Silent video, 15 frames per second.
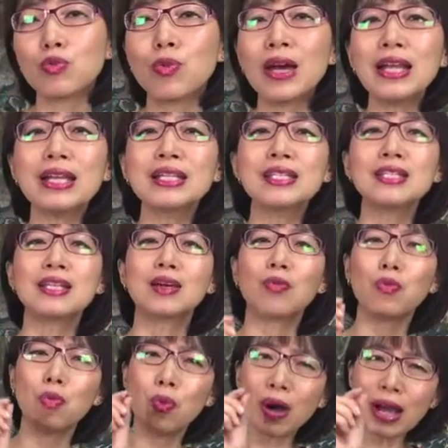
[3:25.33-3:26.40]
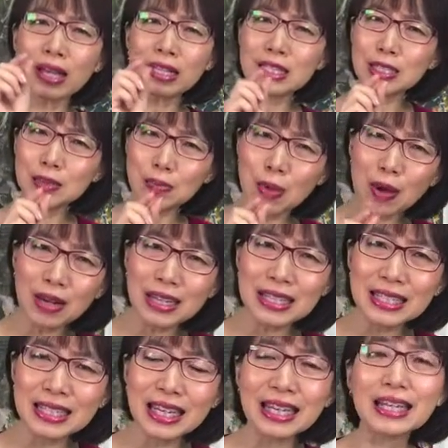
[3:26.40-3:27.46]
what is the one
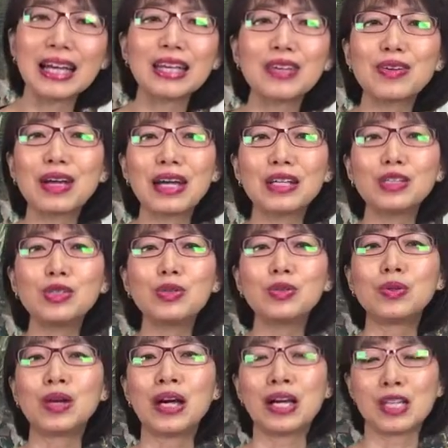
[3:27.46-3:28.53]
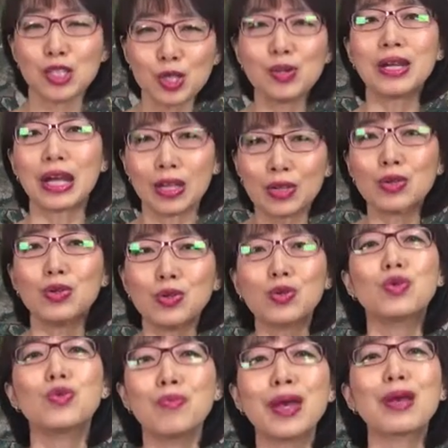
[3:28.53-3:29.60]
smallest thing that you can do so that you
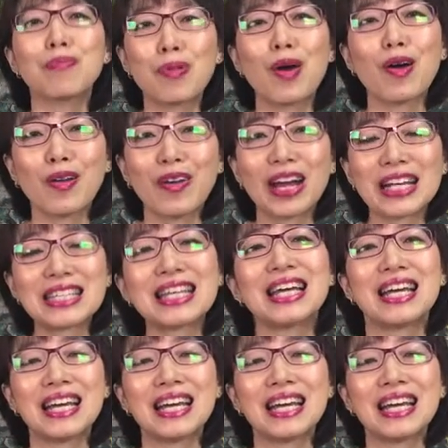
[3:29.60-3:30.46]
do make progress